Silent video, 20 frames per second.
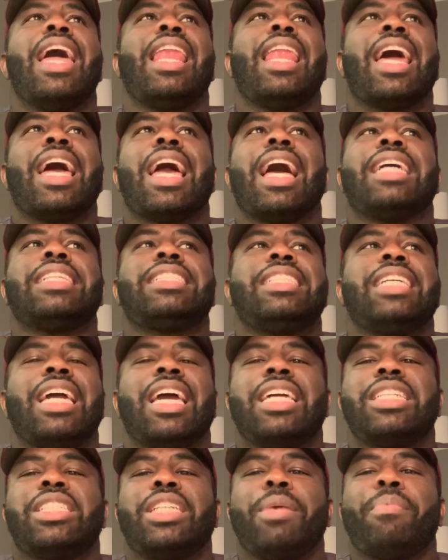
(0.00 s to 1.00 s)
Like I
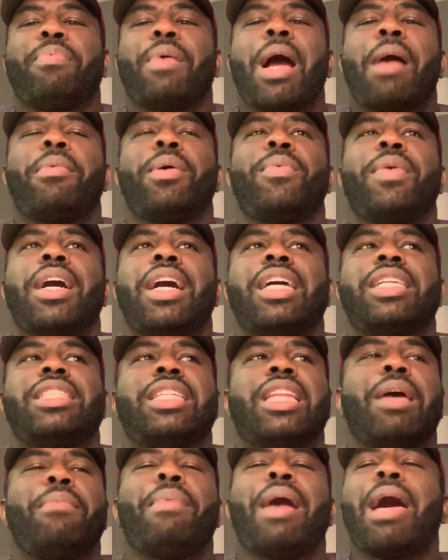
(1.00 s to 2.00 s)
said, she probably
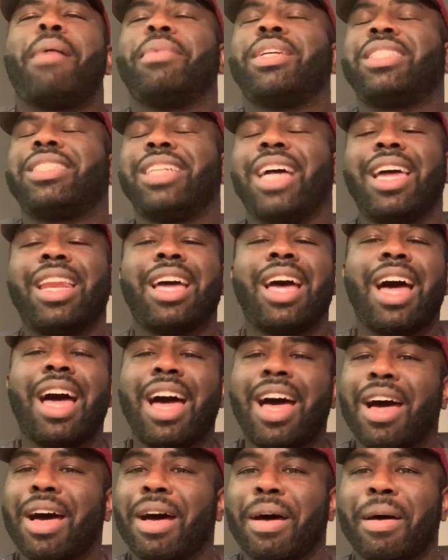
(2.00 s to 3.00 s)
was. Bobby, shut
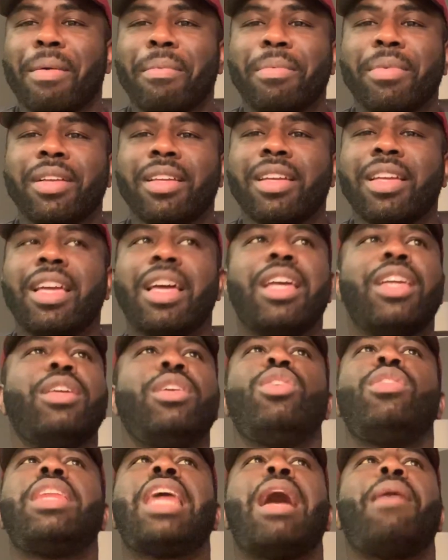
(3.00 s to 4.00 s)
up.
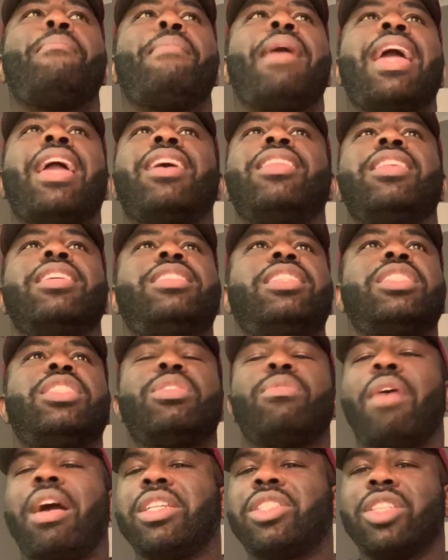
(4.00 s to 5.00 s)
You're not making the
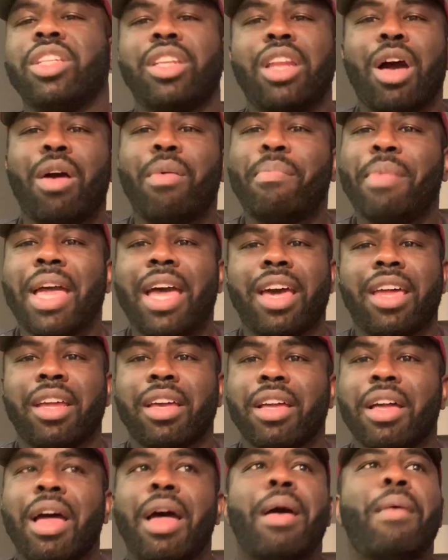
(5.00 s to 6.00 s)
situation no
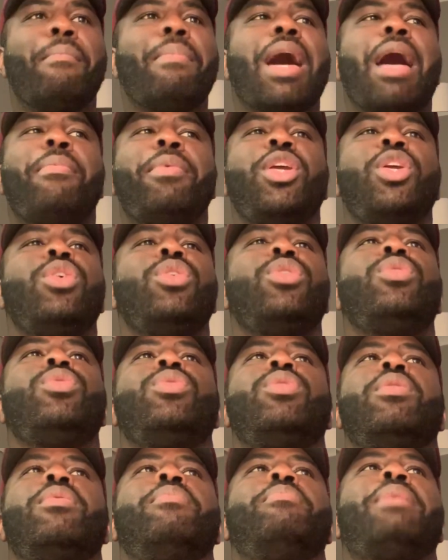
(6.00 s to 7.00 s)
better. Bobby,
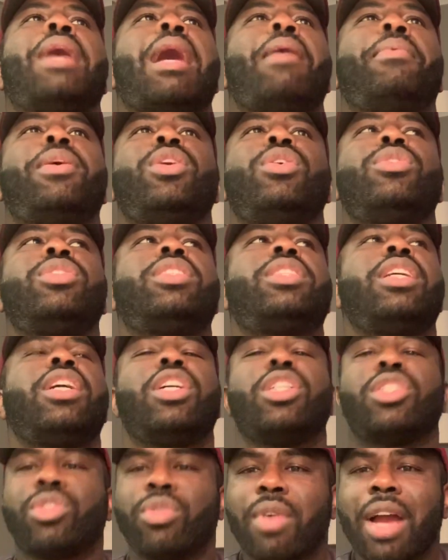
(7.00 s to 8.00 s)
you
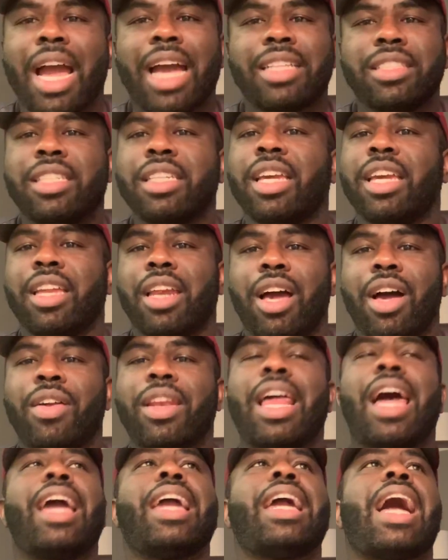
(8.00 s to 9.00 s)
still trying to get
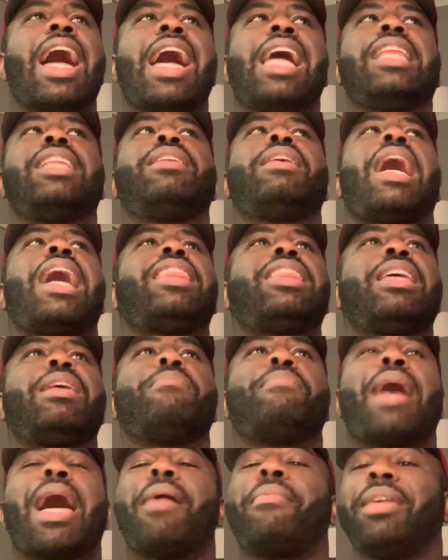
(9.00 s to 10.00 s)
on. Like, I
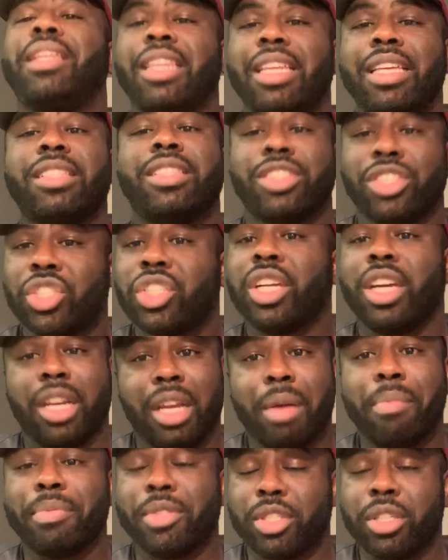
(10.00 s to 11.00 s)
think Bobby needs to shut
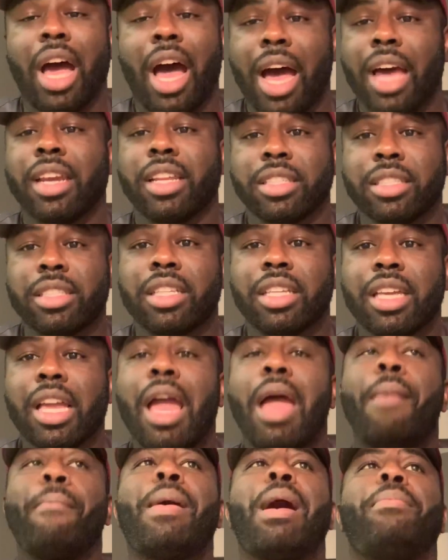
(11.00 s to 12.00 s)
up, honestly.
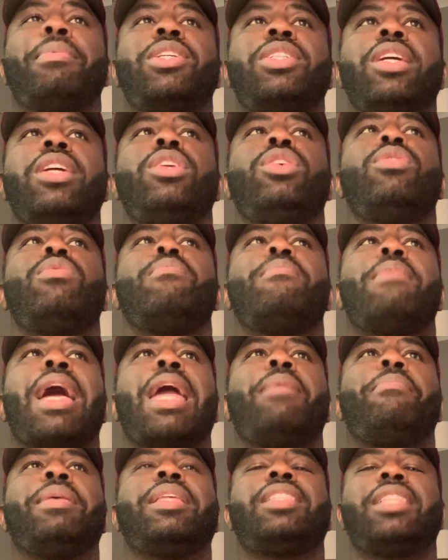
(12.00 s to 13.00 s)
Bobby, you
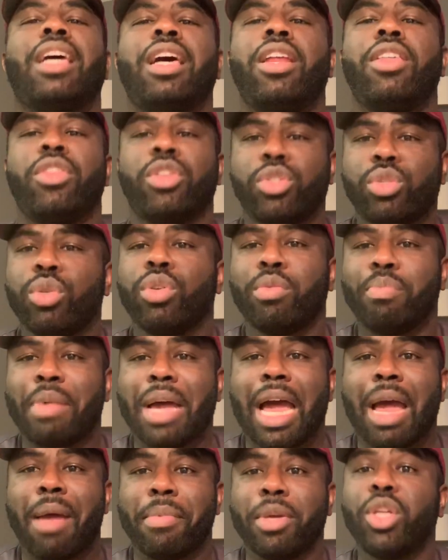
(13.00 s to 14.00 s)
may be telling the truth,
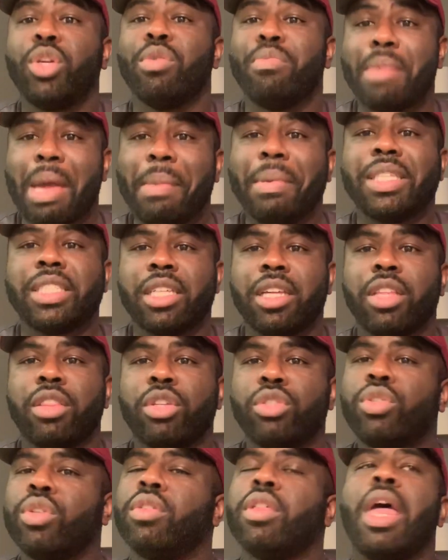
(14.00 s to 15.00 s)
Bobby. You may be telling
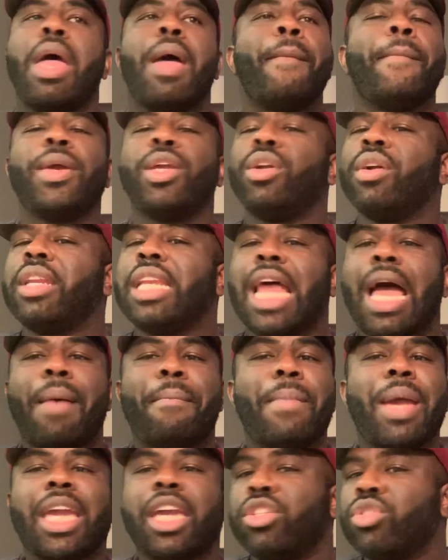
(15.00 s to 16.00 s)
the truth, but you're
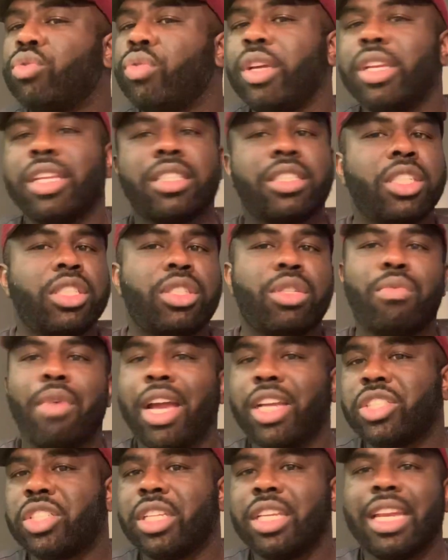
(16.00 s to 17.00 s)
not making Trina's
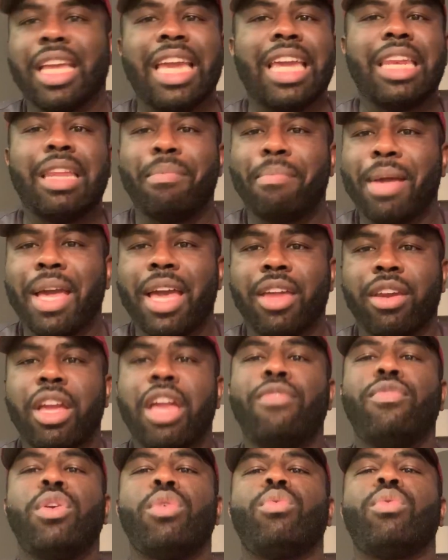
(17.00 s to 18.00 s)
situation any better.
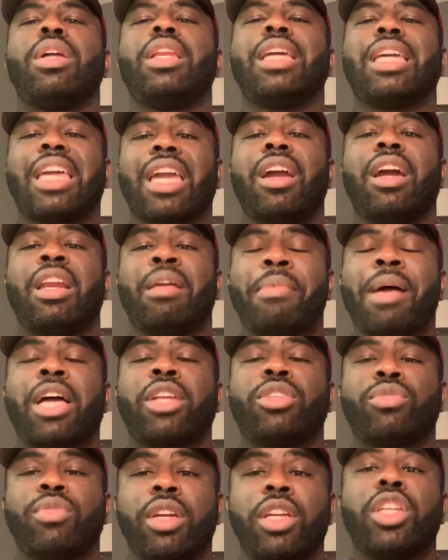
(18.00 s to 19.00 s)
If you really cared
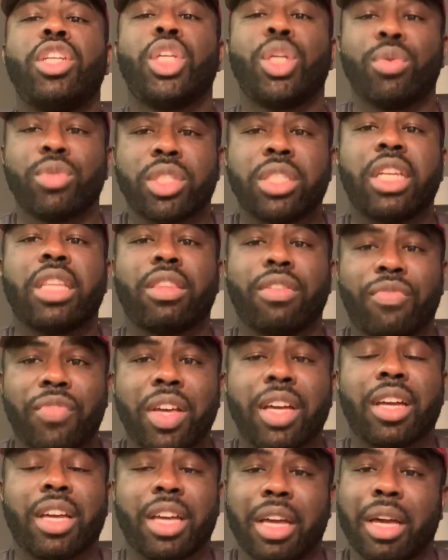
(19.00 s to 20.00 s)
about Trina, you would shut the
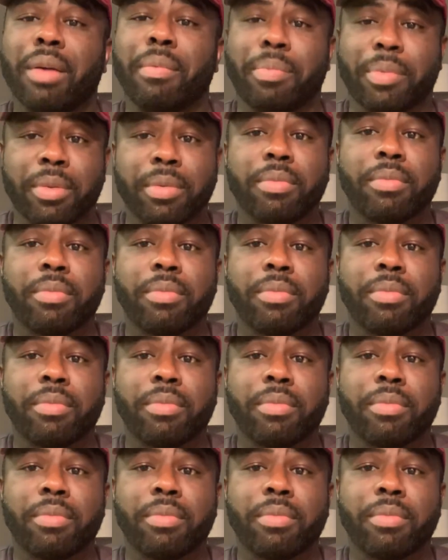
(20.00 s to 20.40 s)
fuck up.